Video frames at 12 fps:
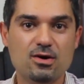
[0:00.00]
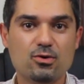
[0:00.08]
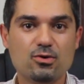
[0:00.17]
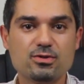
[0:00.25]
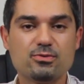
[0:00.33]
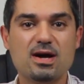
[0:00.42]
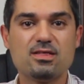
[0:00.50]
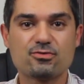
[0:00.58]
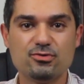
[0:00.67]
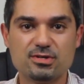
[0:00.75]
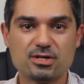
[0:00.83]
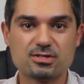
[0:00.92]
all the way
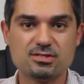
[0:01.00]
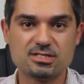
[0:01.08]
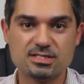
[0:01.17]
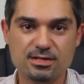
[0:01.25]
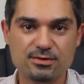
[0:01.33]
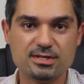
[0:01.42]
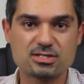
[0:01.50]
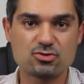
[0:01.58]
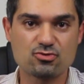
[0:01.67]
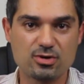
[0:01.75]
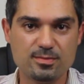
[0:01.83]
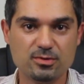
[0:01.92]
through to
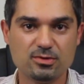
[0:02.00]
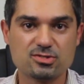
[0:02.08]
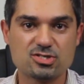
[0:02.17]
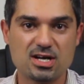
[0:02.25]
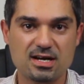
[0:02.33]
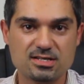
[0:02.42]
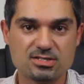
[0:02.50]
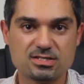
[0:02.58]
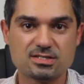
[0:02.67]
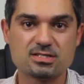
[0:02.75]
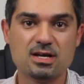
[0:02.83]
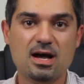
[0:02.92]
serious criminal
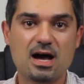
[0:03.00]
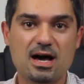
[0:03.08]
charges